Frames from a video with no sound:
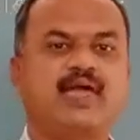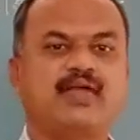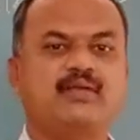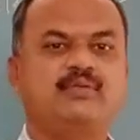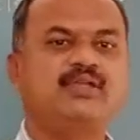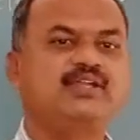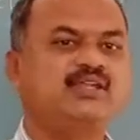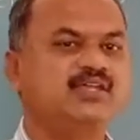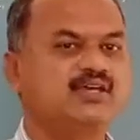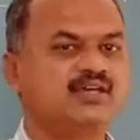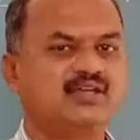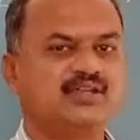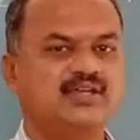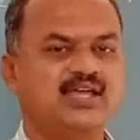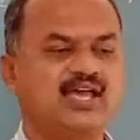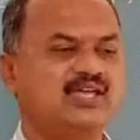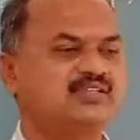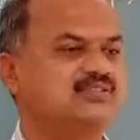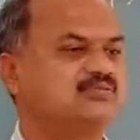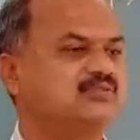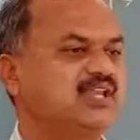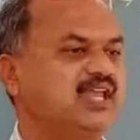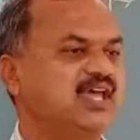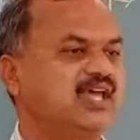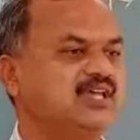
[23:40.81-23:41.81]
emitter
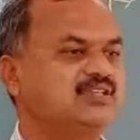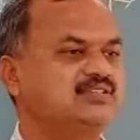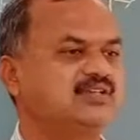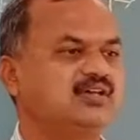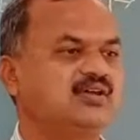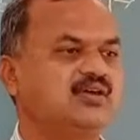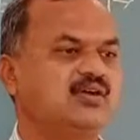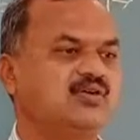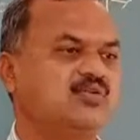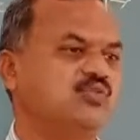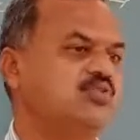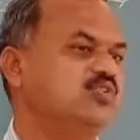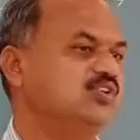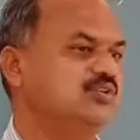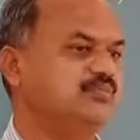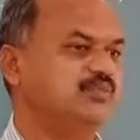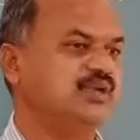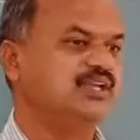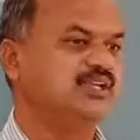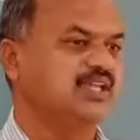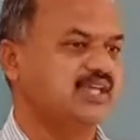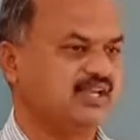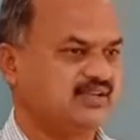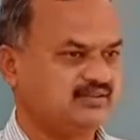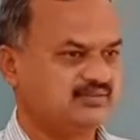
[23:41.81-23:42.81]
as well as
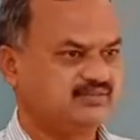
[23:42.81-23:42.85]
voltmeter?